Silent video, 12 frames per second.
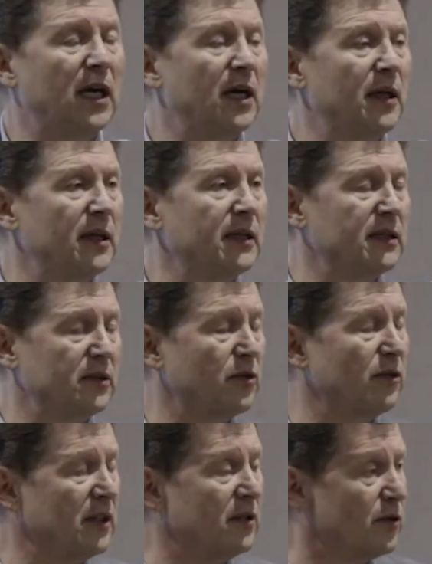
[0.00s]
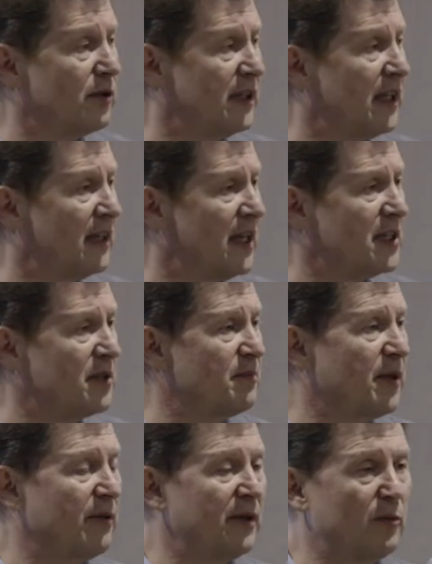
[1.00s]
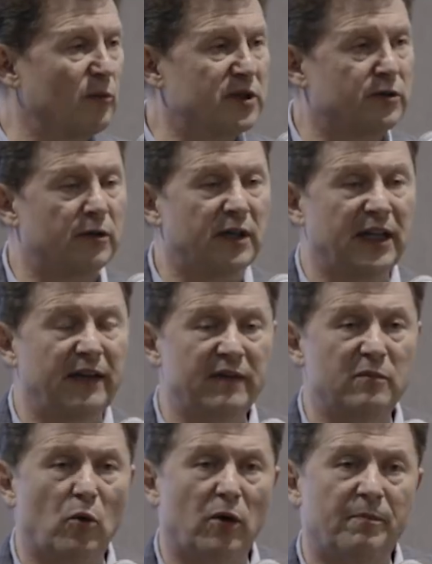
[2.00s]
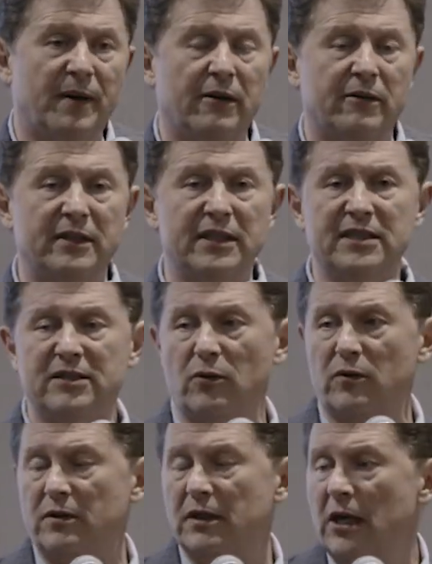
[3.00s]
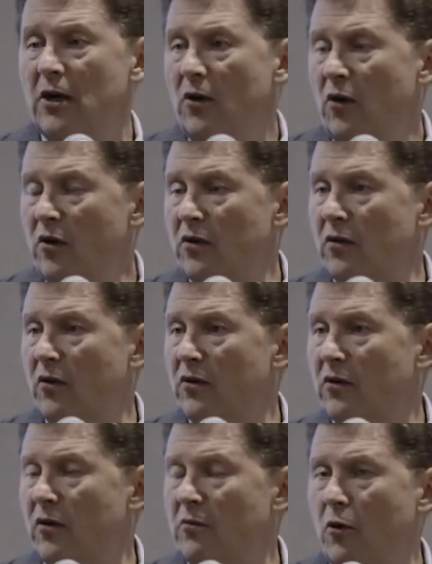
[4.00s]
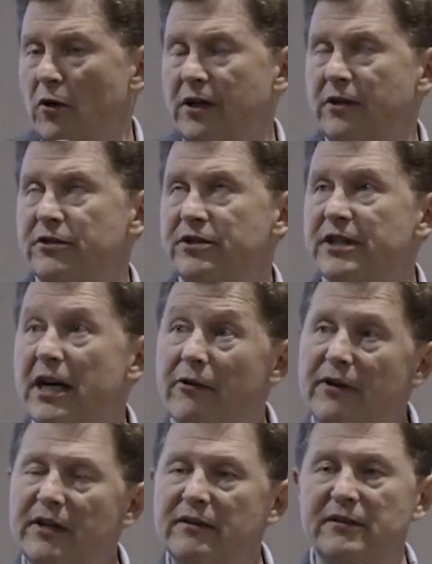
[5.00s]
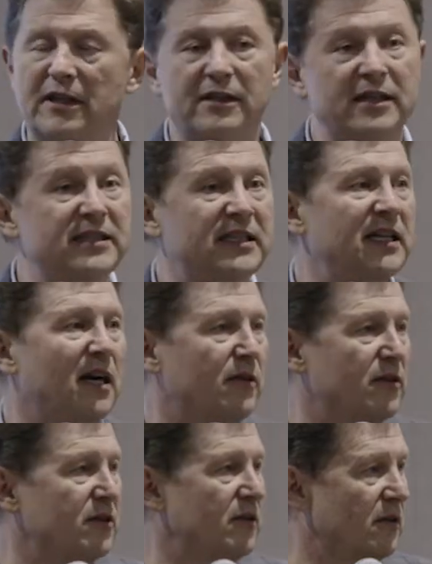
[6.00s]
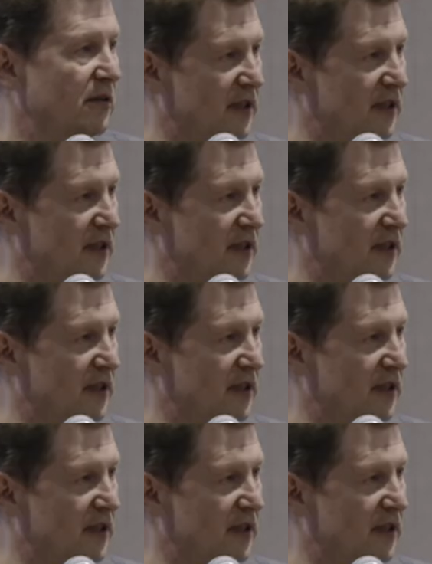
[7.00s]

during the election period, was turning even more Peronist or more Kirchnerian than Cristina Kirchner